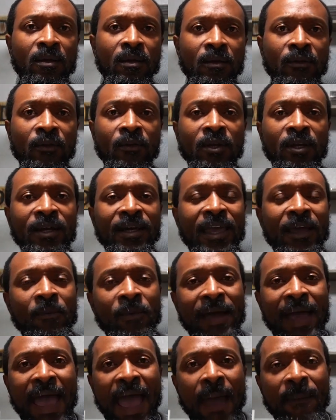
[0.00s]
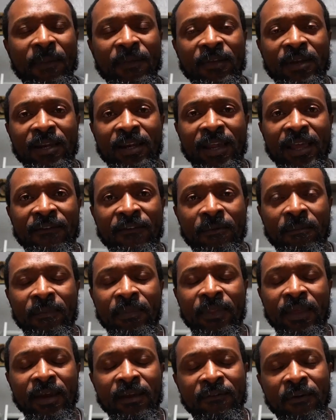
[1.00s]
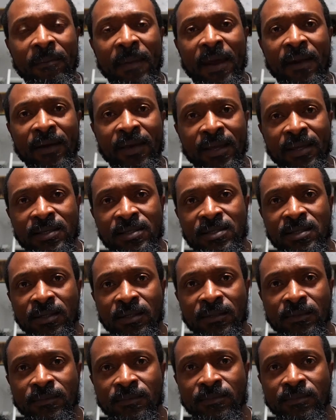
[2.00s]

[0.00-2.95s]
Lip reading: You look at what happened to the Native Americans.